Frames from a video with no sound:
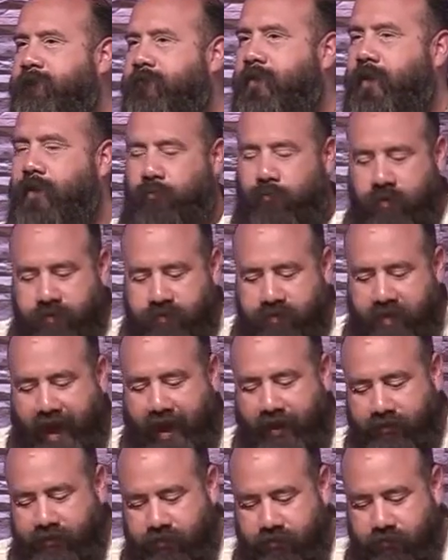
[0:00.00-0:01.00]
And with
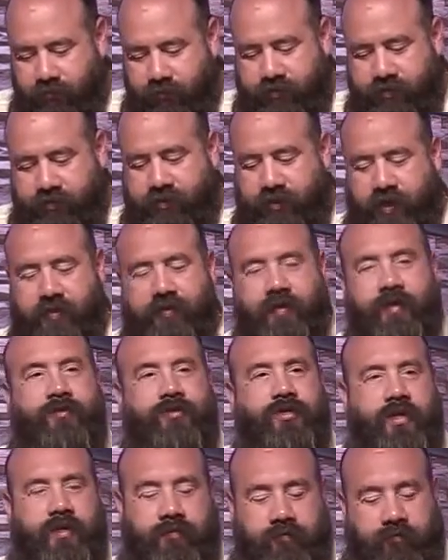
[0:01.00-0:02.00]
that, we see that
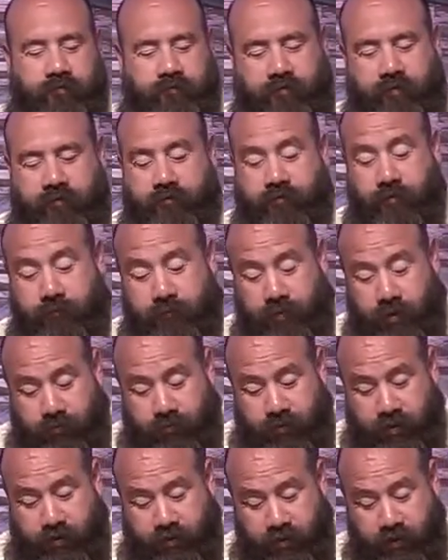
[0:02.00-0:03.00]
Jesus says
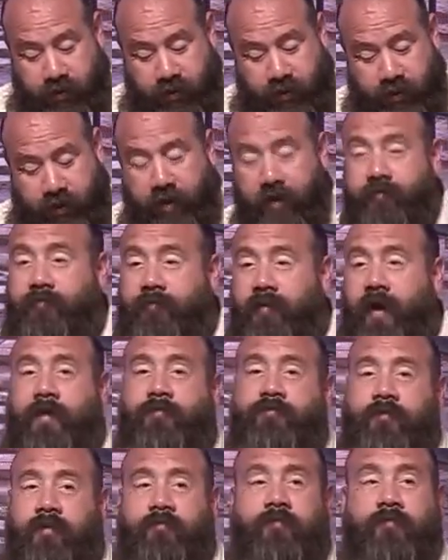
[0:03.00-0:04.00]
communion is
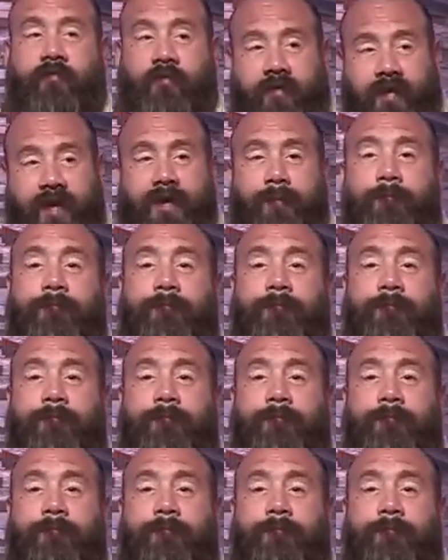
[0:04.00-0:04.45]
not just looking